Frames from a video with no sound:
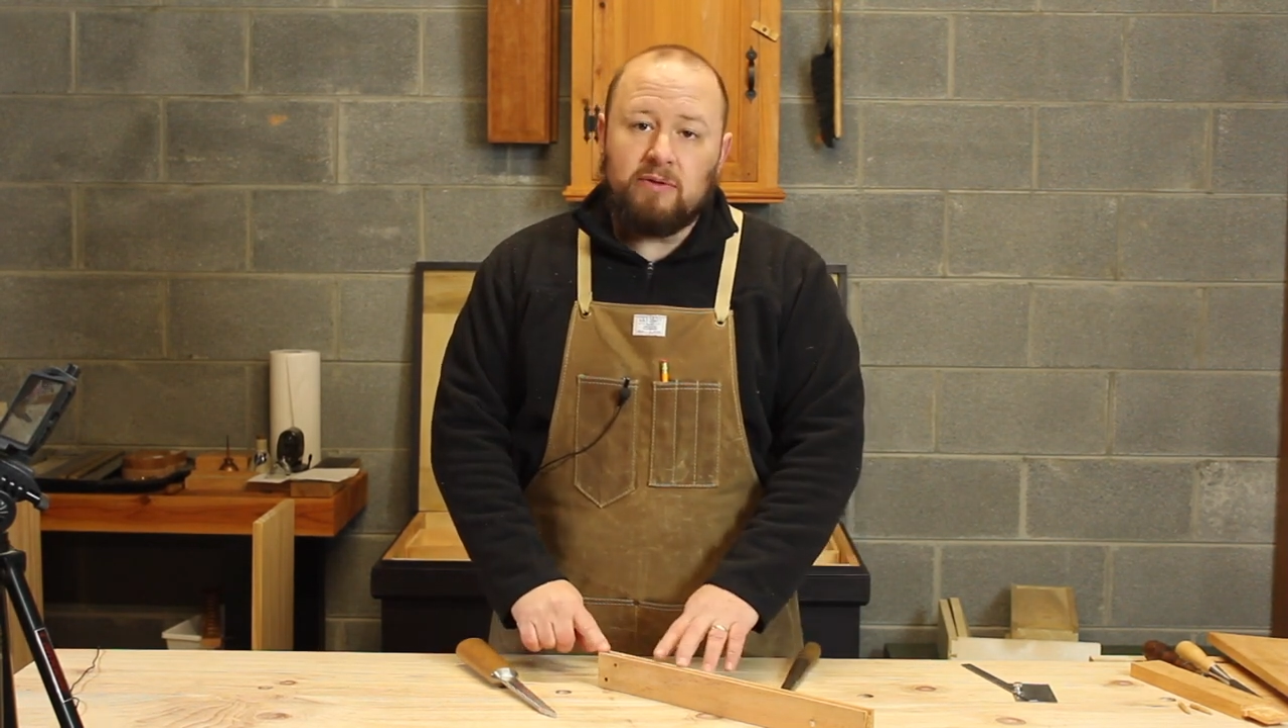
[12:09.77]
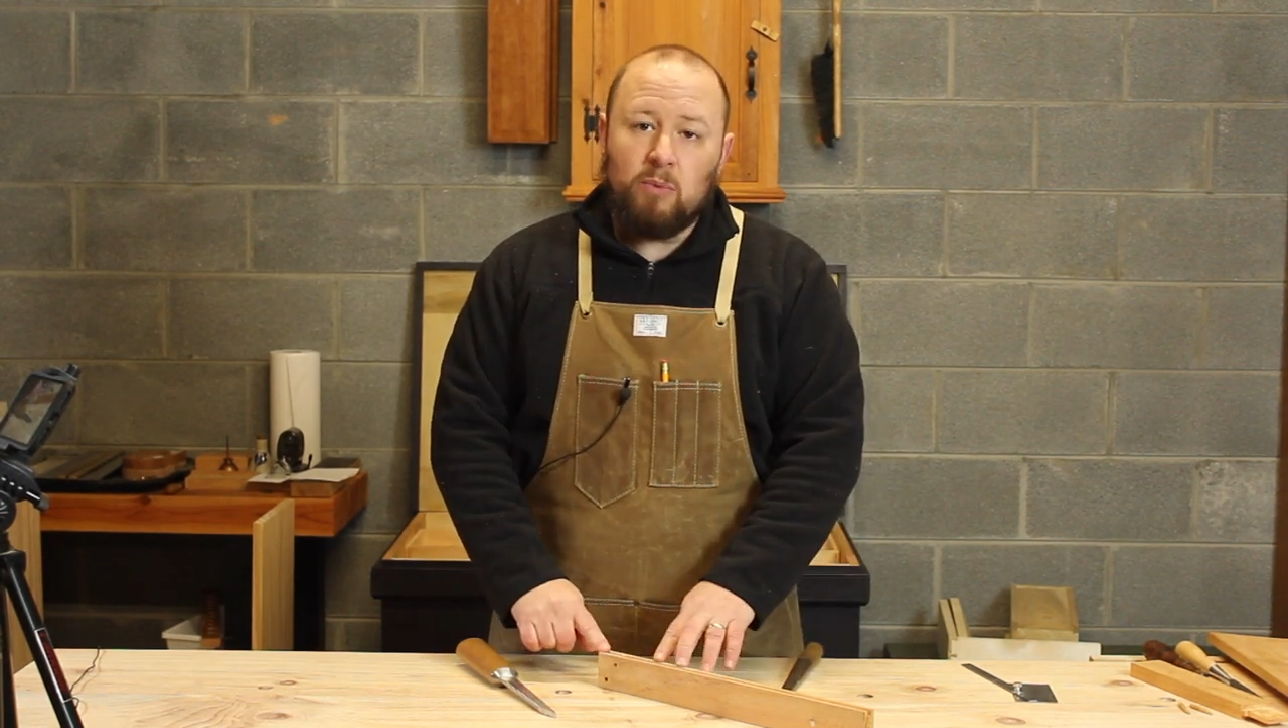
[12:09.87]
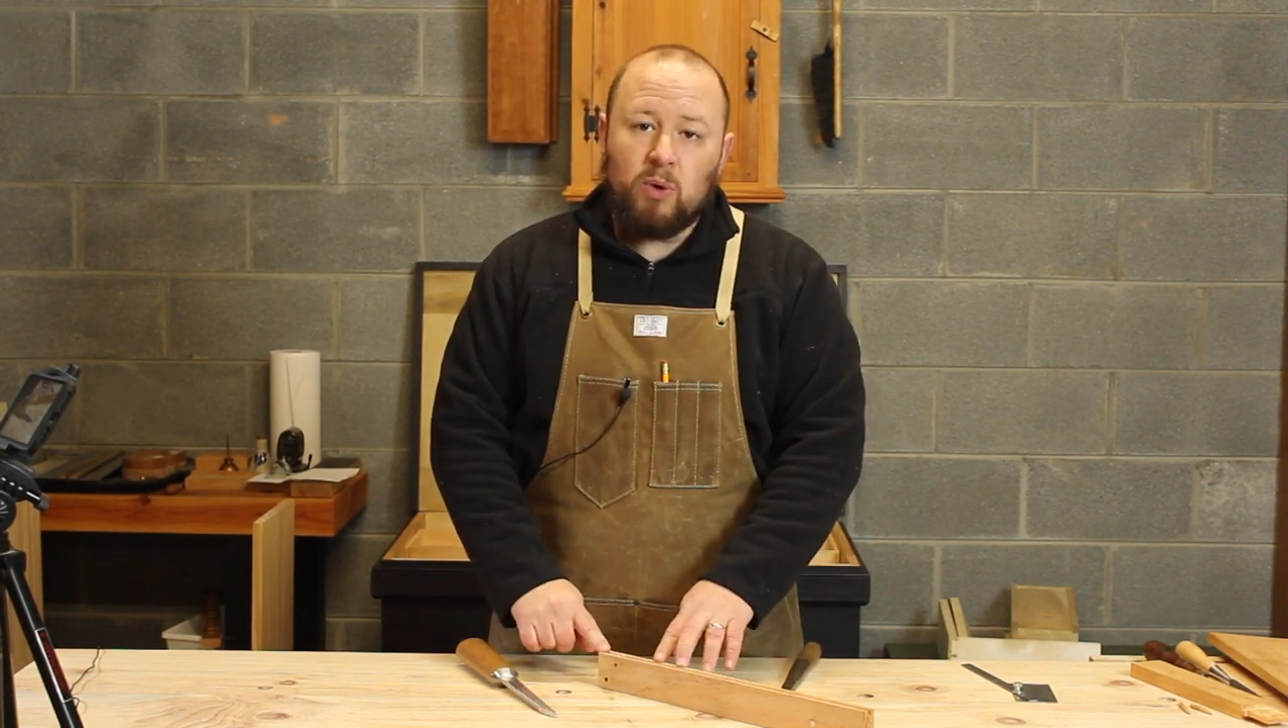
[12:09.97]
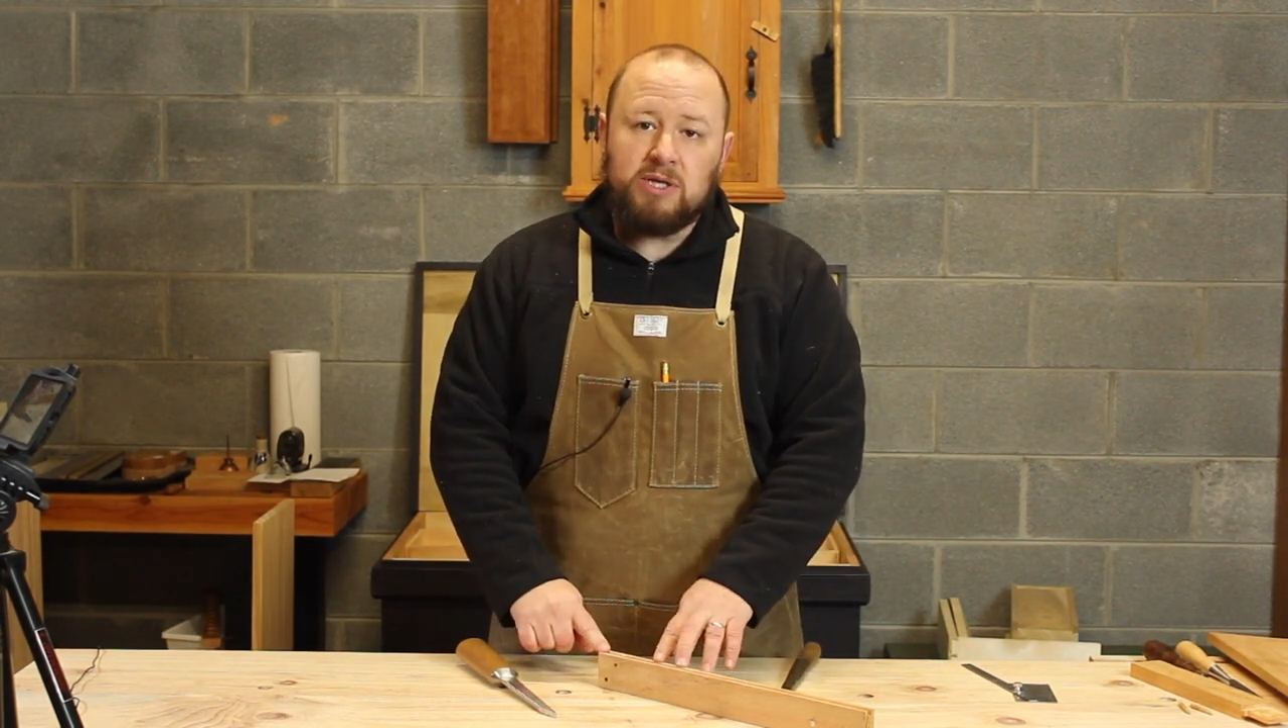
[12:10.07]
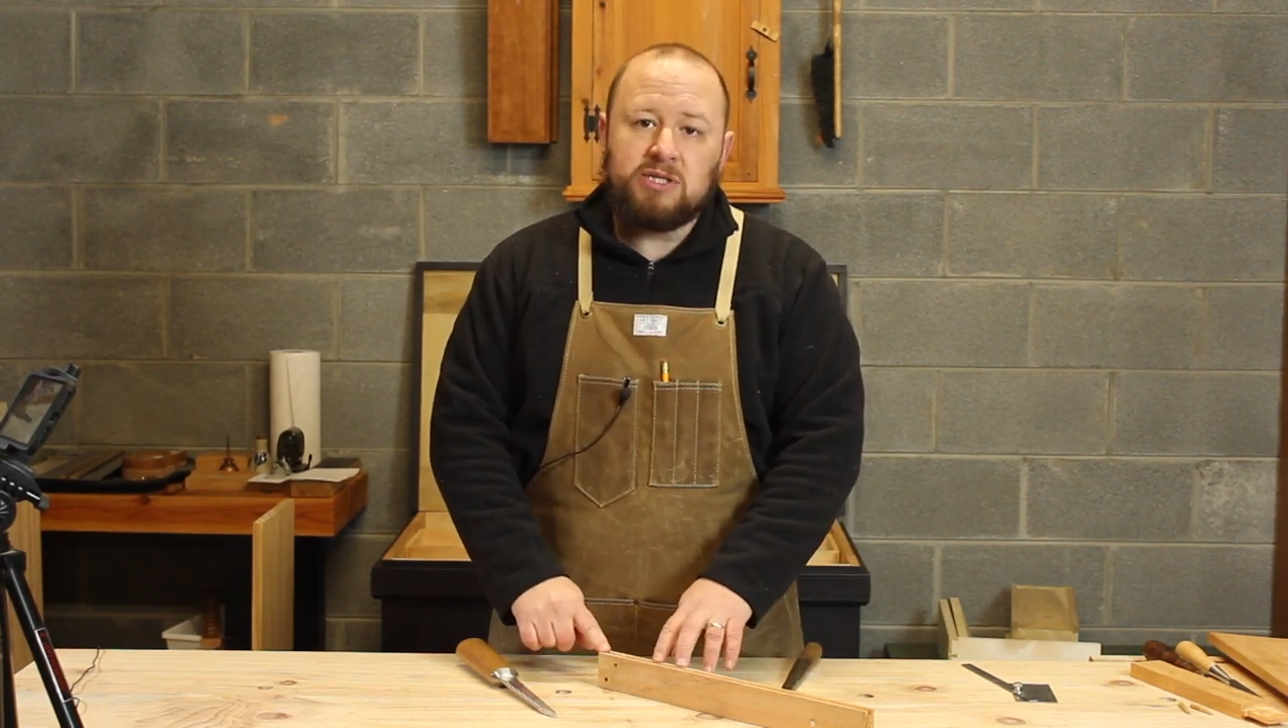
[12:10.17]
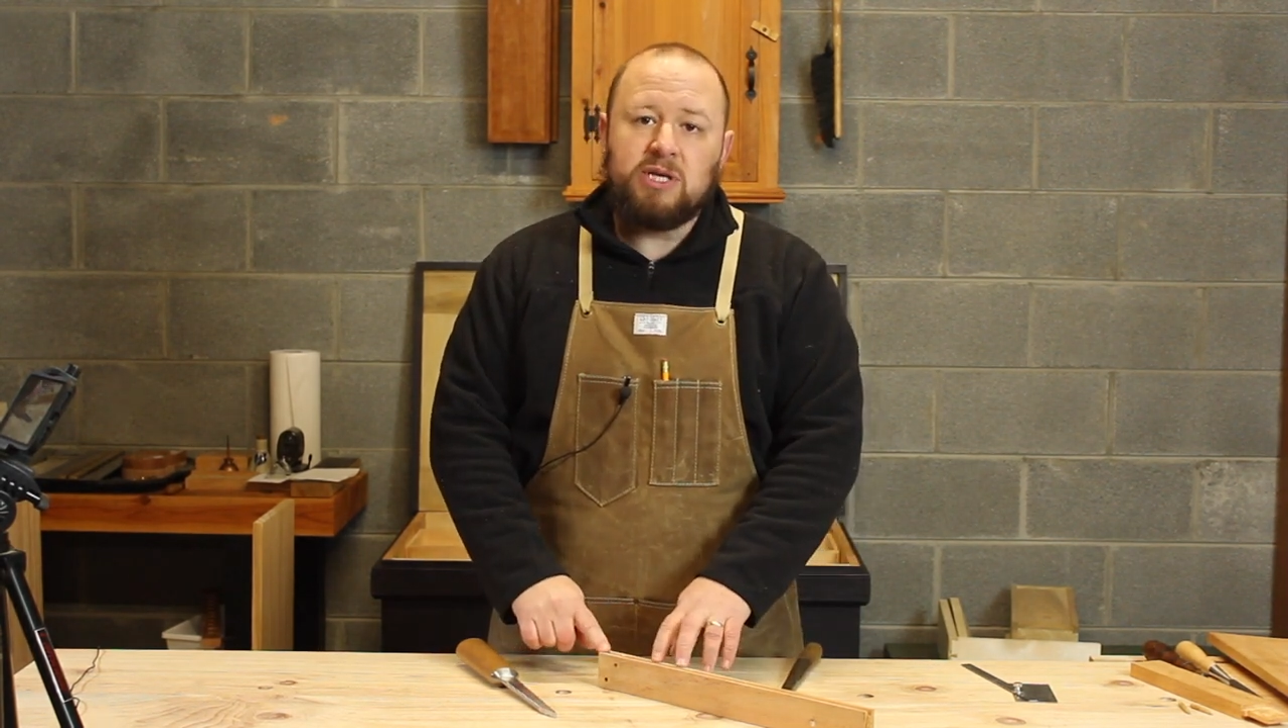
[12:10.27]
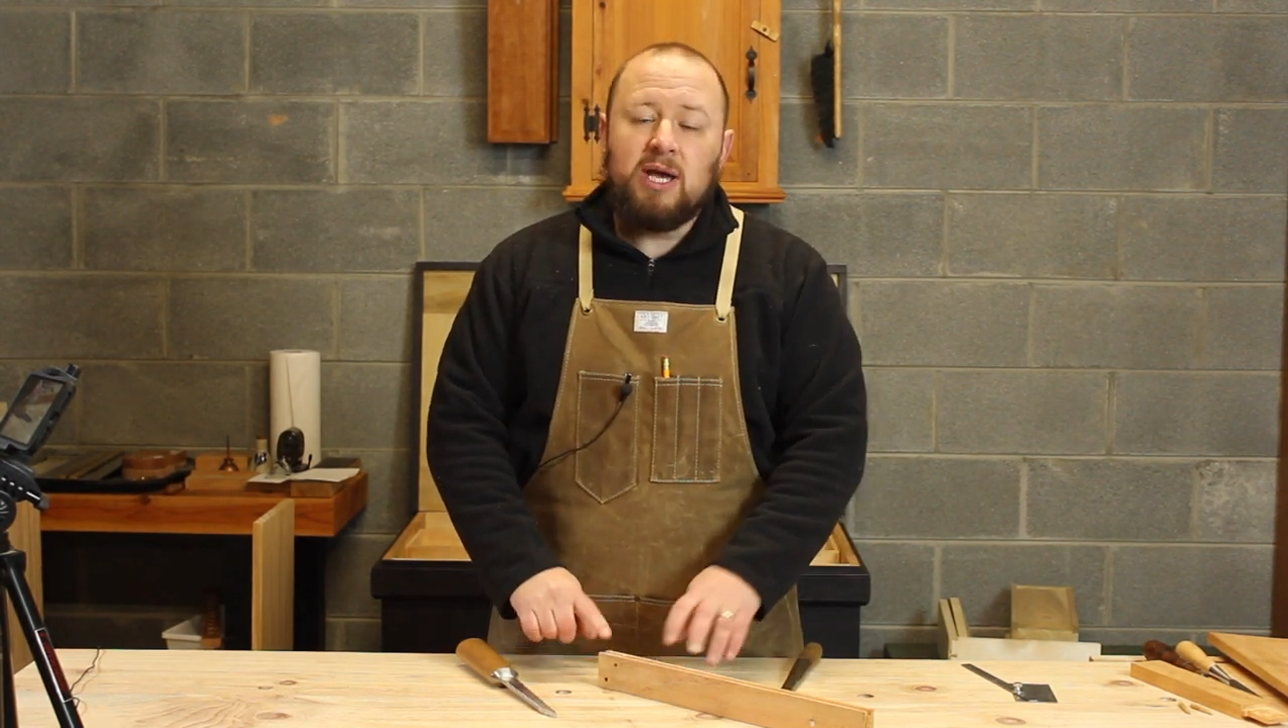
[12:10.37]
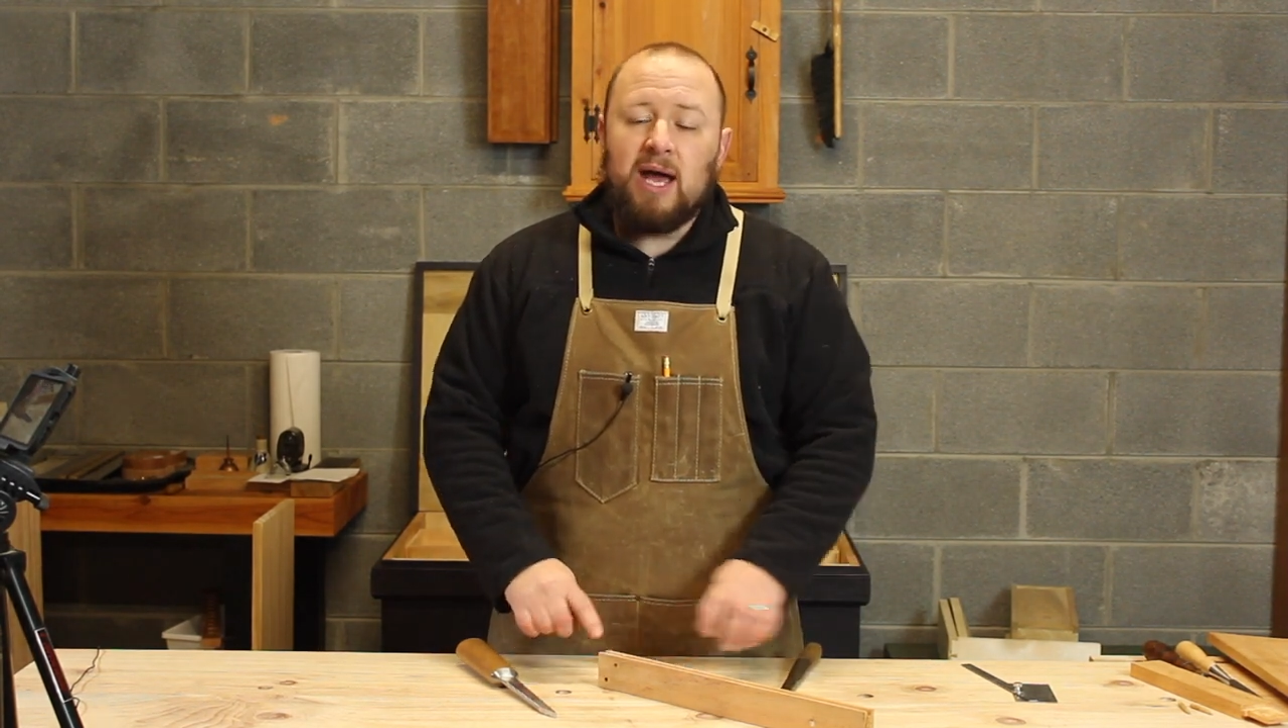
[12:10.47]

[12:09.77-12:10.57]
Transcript: the mortise